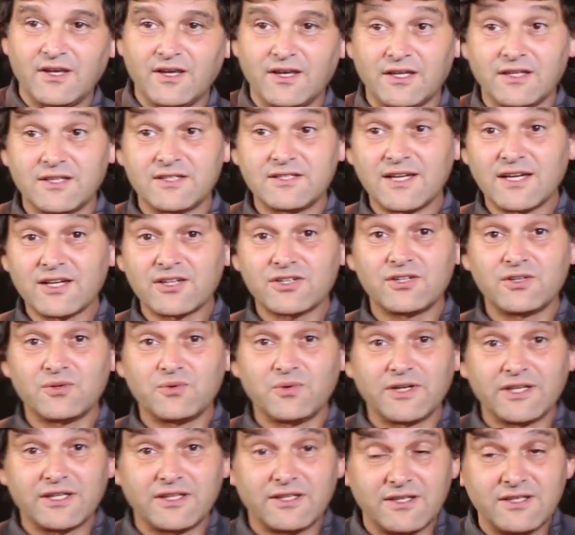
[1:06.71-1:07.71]
And it's actually
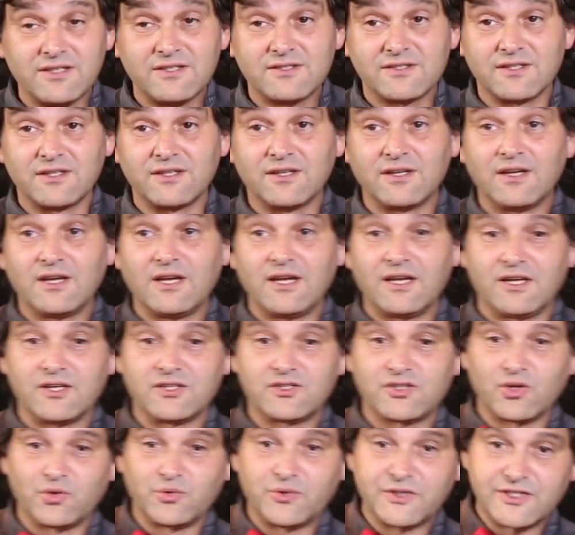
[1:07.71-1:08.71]
quite easy.
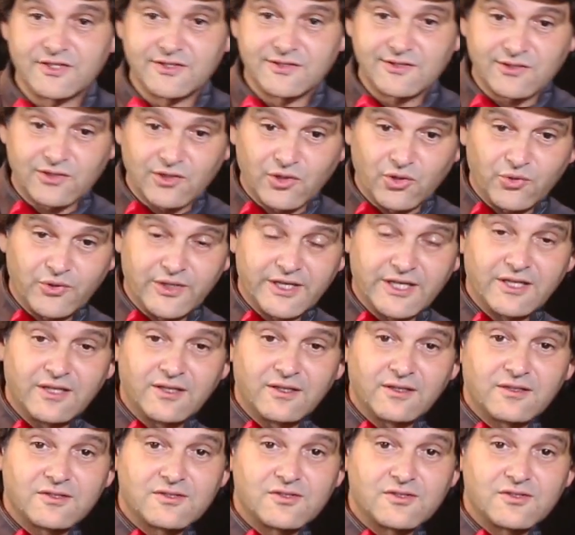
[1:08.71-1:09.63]
It's always slow in,